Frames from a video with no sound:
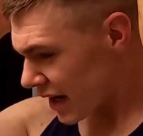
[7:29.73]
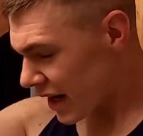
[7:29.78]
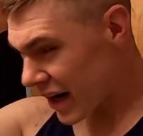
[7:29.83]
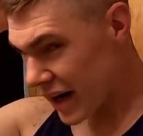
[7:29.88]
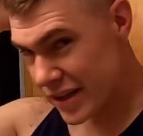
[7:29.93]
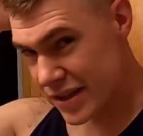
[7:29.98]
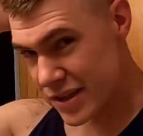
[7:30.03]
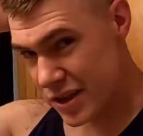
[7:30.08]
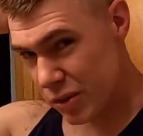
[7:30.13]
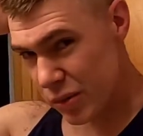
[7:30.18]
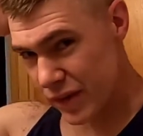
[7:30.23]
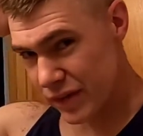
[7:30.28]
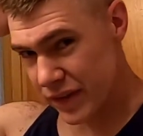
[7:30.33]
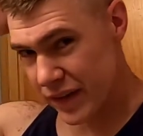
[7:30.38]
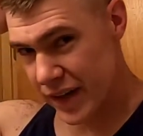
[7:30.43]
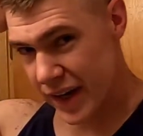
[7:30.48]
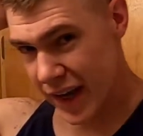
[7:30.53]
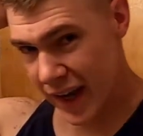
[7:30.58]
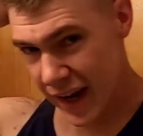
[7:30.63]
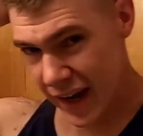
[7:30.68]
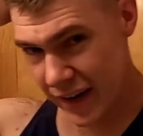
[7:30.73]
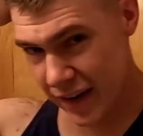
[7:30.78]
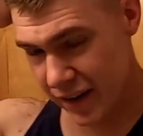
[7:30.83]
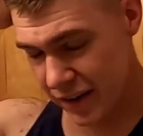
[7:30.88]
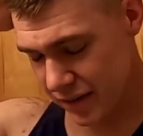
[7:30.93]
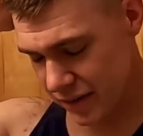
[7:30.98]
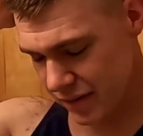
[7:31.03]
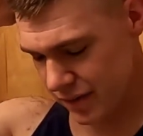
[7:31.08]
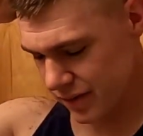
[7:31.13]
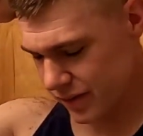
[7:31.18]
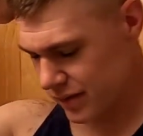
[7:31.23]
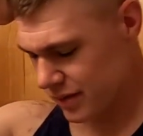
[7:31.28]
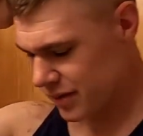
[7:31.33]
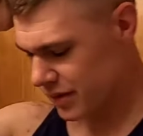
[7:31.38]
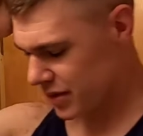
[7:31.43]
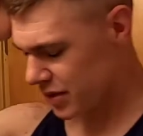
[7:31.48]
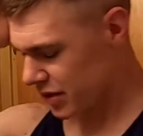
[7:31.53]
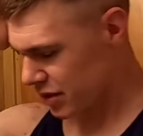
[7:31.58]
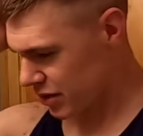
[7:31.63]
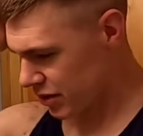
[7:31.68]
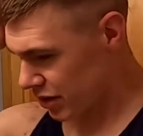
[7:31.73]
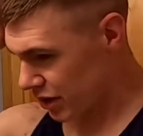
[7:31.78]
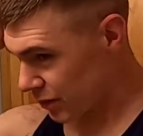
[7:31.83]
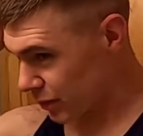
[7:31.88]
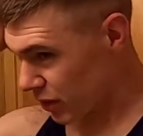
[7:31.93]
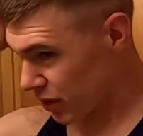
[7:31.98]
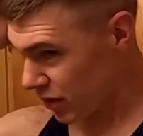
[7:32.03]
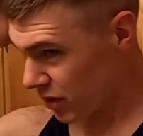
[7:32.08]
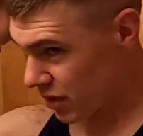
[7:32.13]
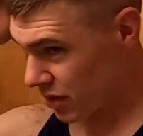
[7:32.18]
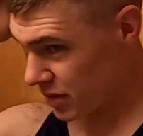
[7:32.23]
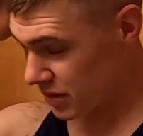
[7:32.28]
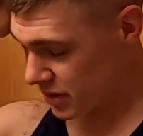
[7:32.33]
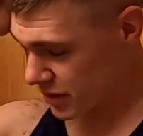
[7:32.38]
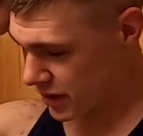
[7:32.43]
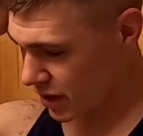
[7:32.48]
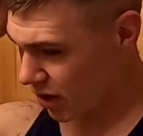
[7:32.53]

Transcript: Alright, so with the 9 clipper